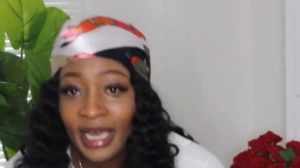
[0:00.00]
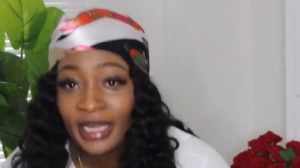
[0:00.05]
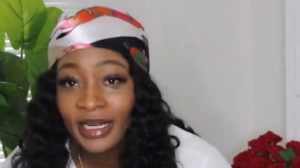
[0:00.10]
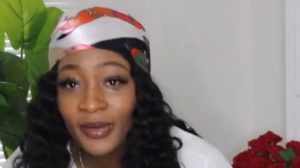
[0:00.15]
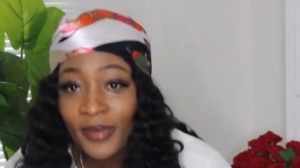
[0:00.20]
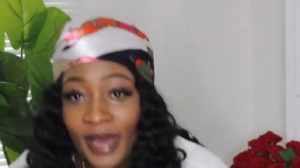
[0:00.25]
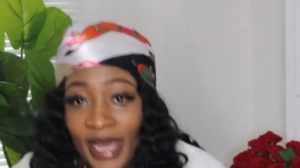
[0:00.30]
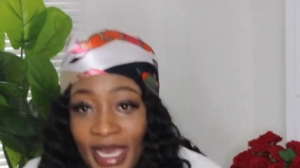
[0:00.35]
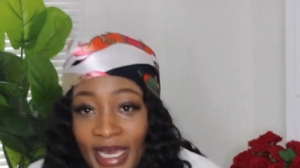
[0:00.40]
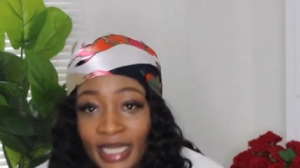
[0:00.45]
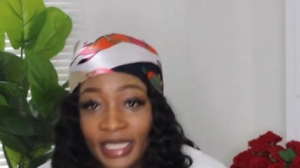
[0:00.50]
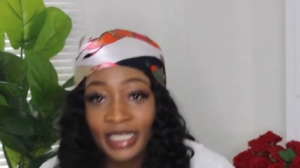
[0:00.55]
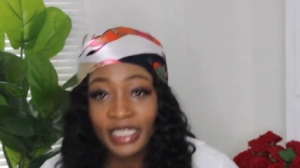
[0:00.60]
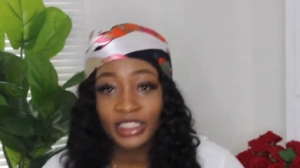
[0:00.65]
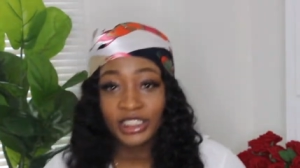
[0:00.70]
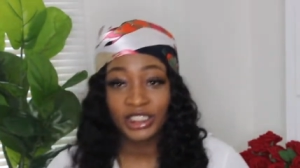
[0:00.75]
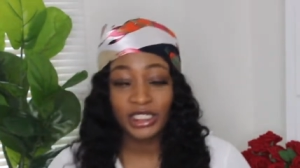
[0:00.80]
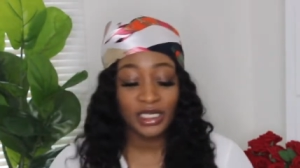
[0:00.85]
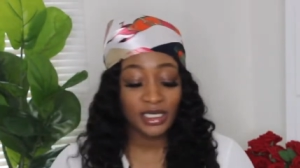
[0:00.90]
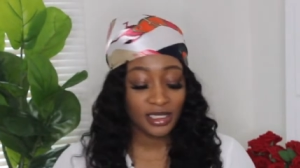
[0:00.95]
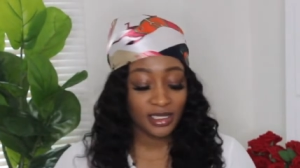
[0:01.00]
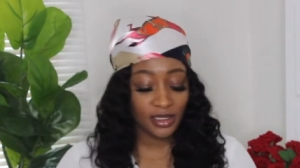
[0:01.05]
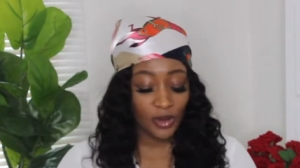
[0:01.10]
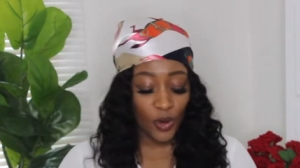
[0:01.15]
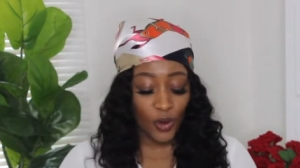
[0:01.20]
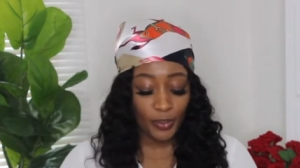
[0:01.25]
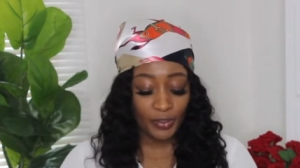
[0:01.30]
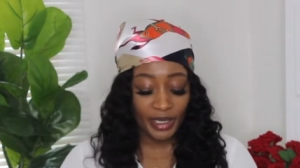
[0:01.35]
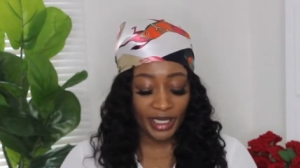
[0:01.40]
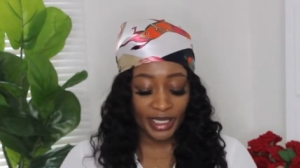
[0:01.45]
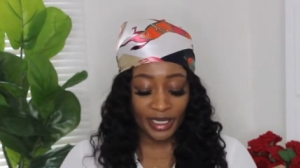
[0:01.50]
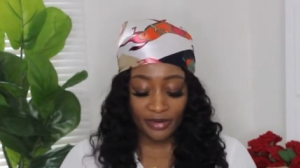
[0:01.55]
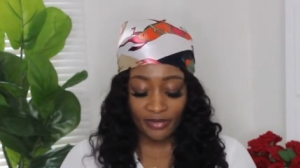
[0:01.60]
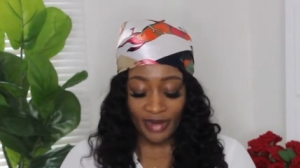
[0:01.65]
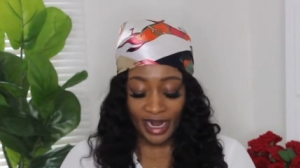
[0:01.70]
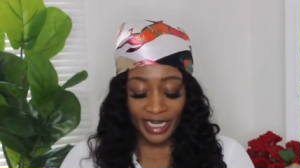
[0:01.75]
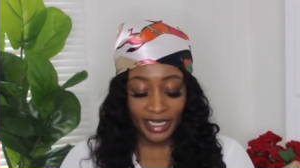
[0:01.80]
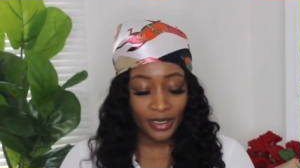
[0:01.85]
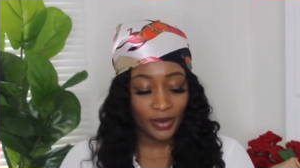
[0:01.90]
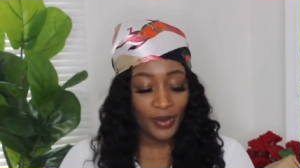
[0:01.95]
Anyway, let's just open it
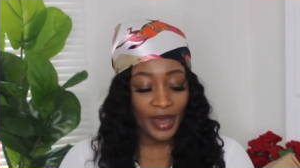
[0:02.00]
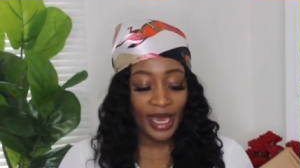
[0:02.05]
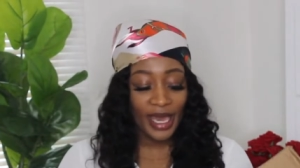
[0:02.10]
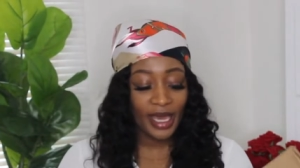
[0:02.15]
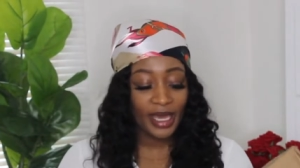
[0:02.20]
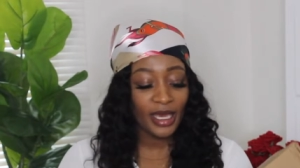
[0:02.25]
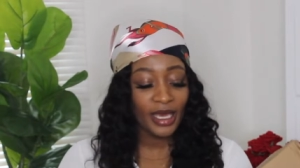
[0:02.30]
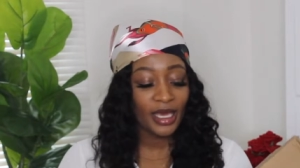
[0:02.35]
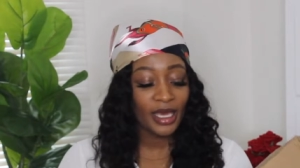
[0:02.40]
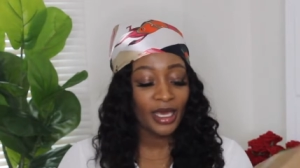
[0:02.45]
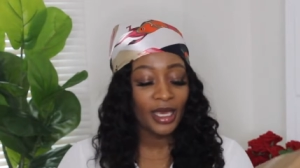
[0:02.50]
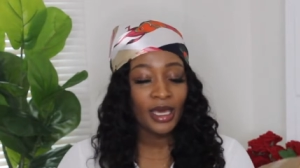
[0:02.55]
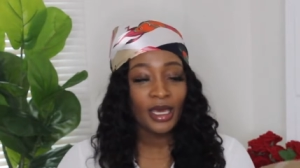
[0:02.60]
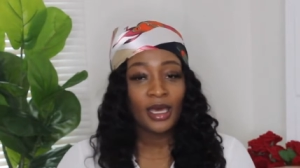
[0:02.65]
right away